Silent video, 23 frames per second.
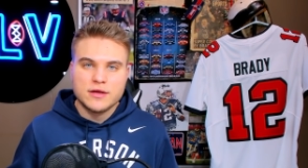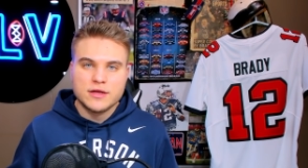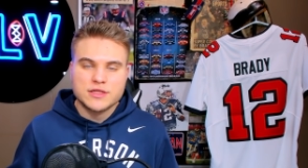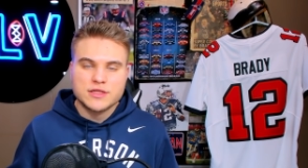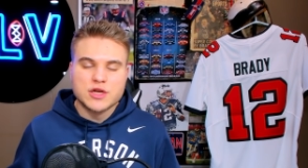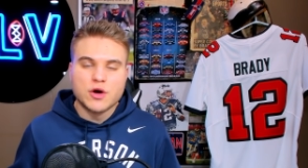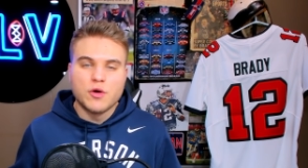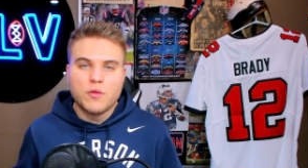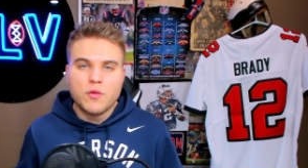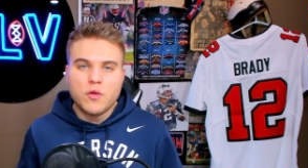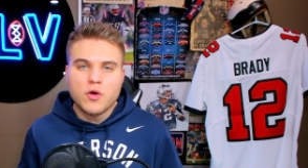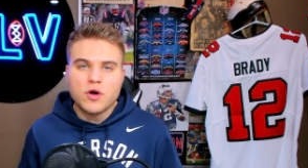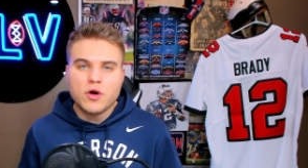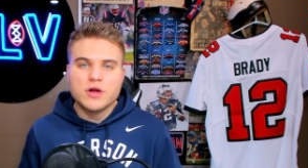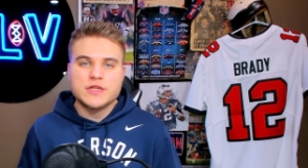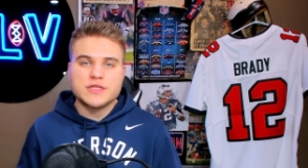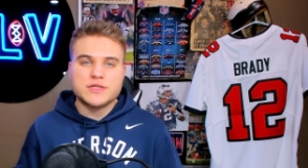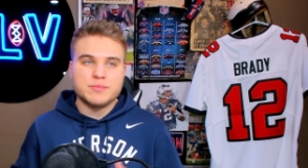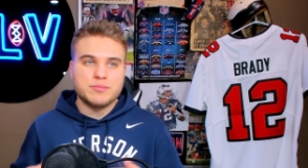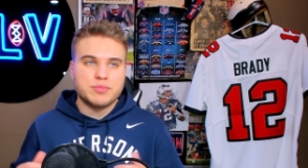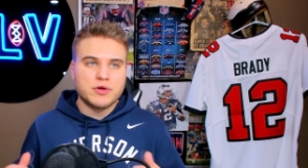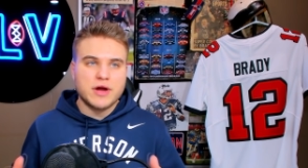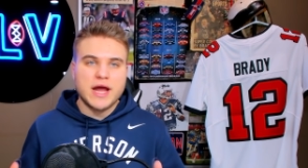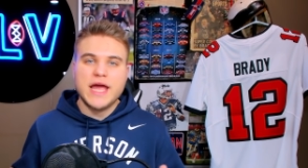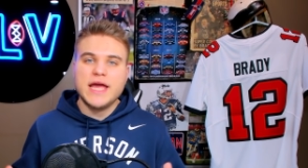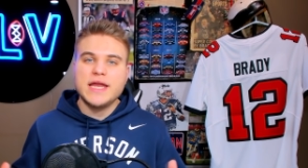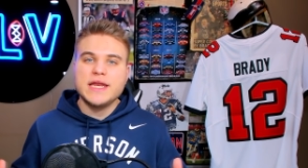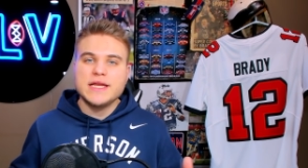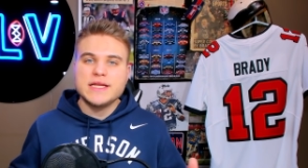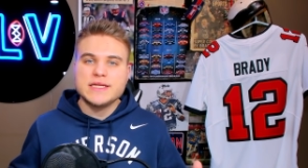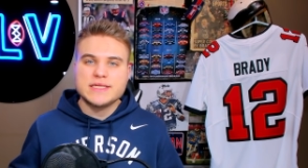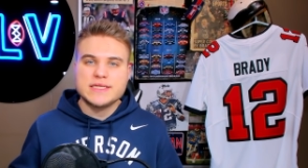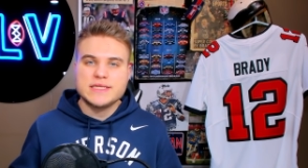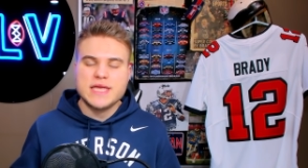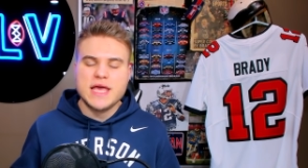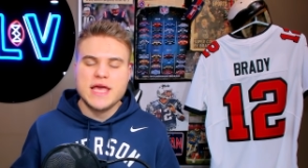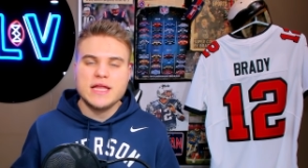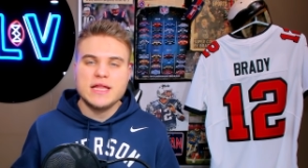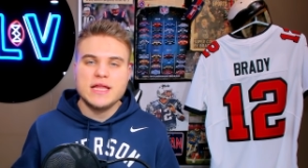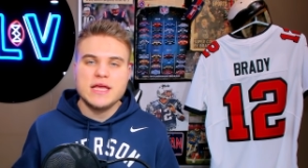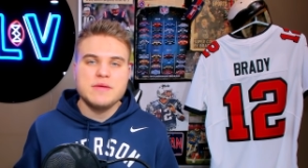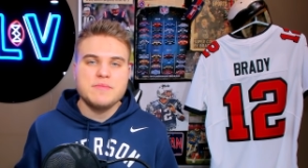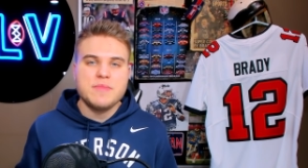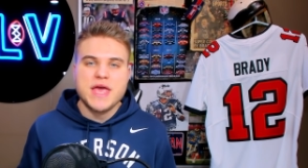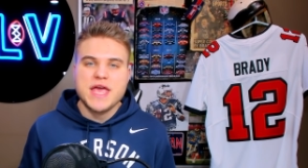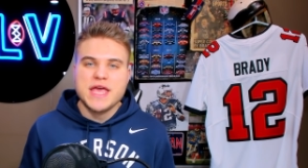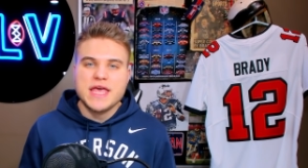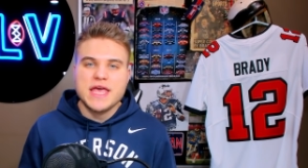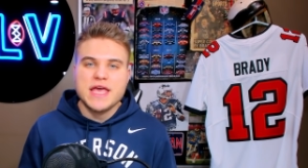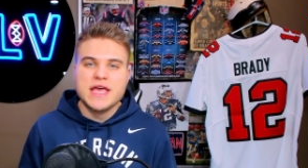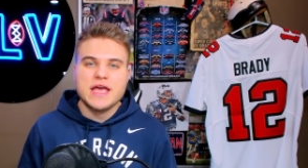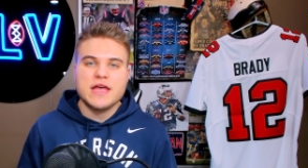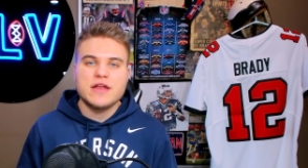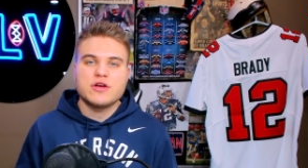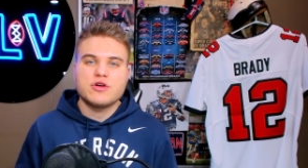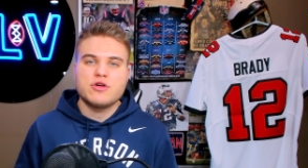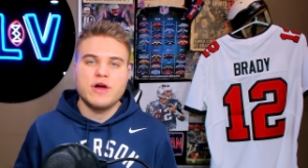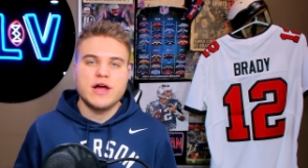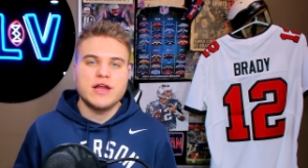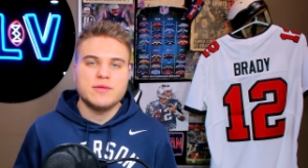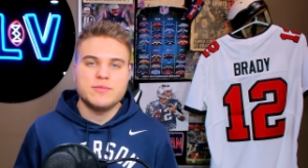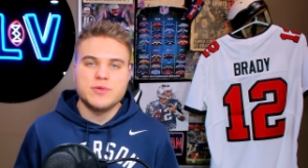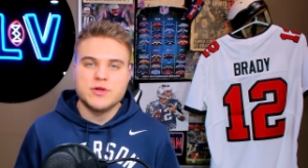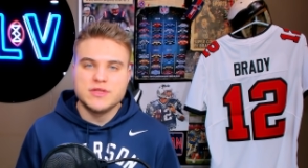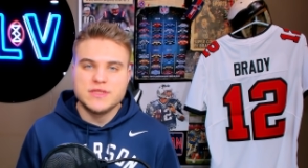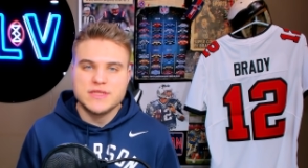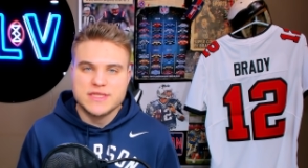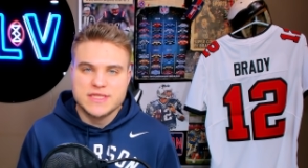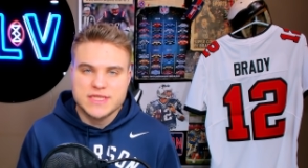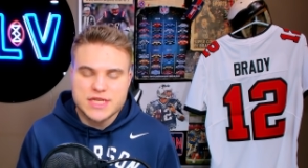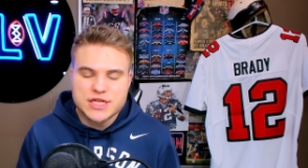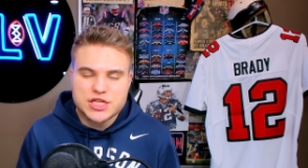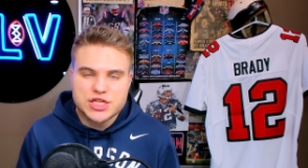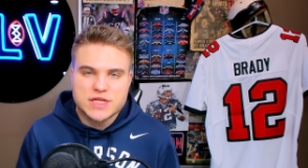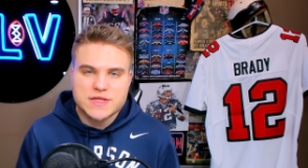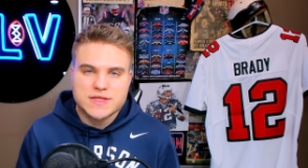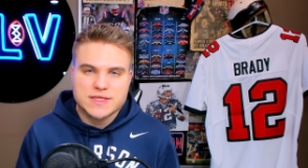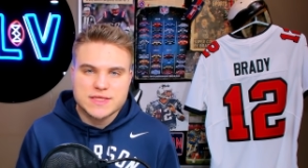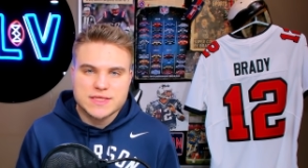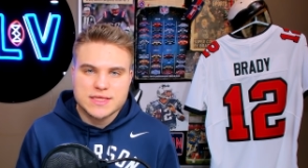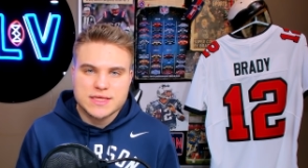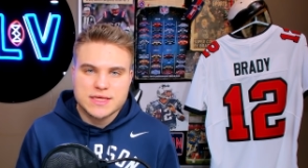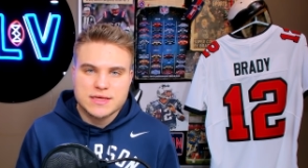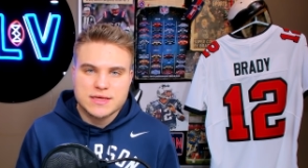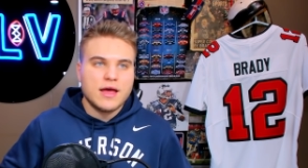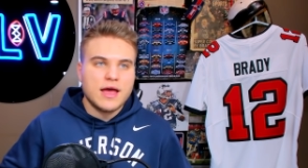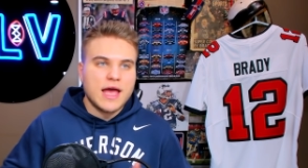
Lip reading: towards Brandon Staley making incredible decisions